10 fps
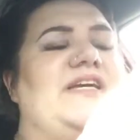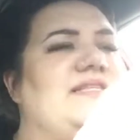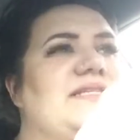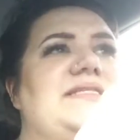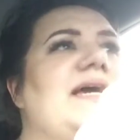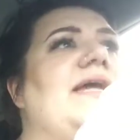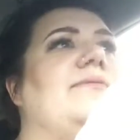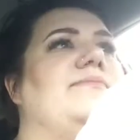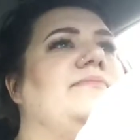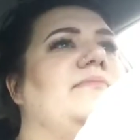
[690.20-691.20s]
It's insane.
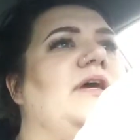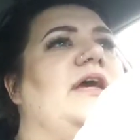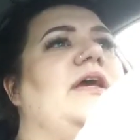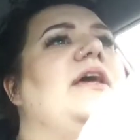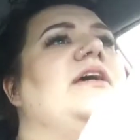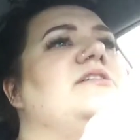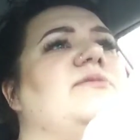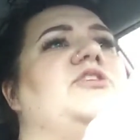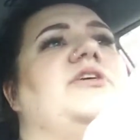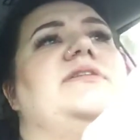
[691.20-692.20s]

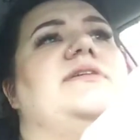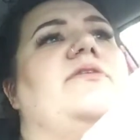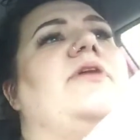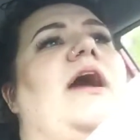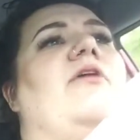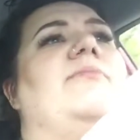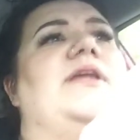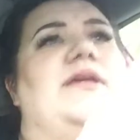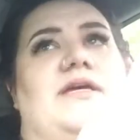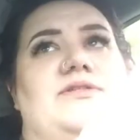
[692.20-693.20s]
Especially considering how
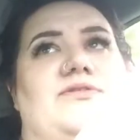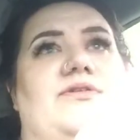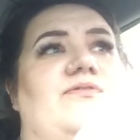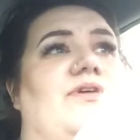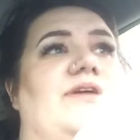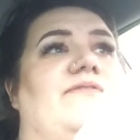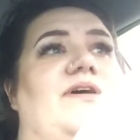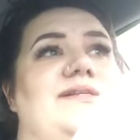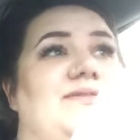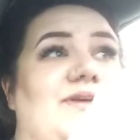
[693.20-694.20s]
many kids are in fucking
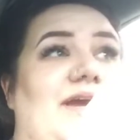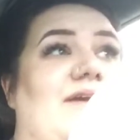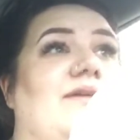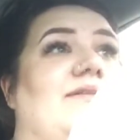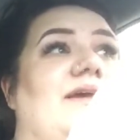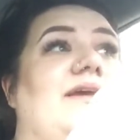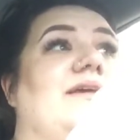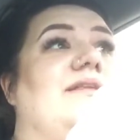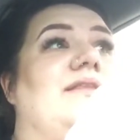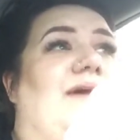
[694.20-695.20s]
foster care. Like,
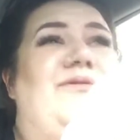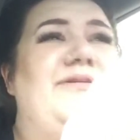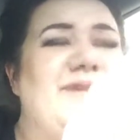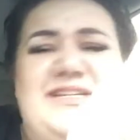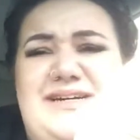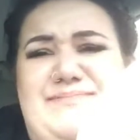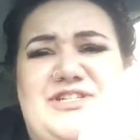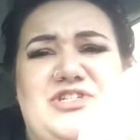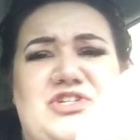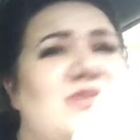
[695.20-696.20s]
they want to be
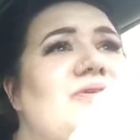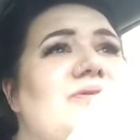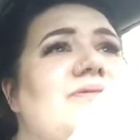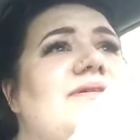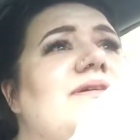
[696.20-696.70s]
adopted too.